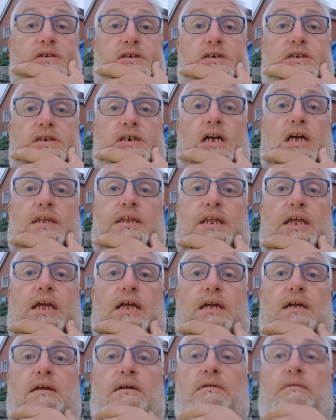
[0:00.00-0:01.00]

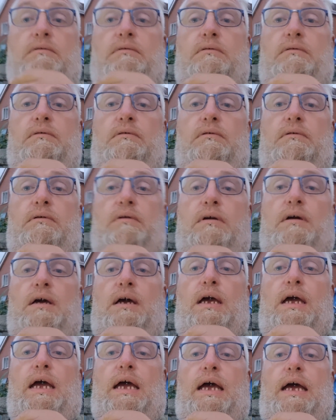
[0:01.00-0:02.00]
nothing
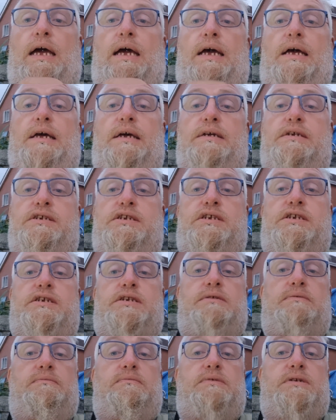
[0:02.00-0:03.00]
has
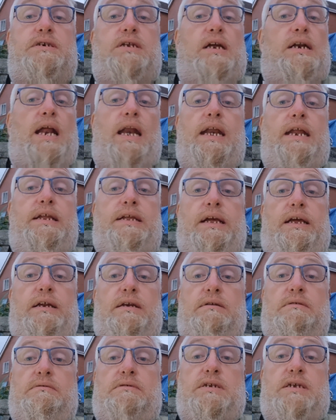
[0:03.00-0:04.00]
done
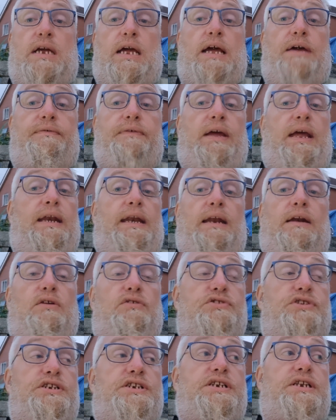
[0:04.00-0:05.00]
anything to have any
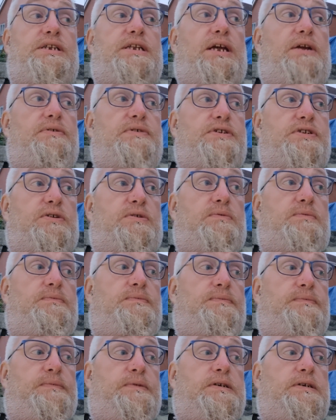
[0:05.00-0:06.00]
losses in there at all,
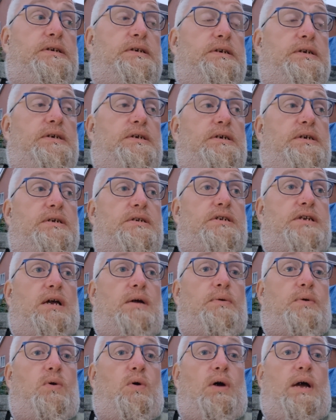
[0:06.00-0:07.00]
so
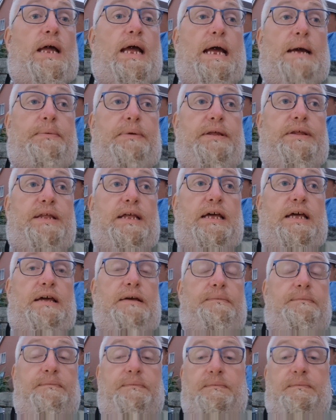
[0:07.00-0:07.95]
I'm quite happy there.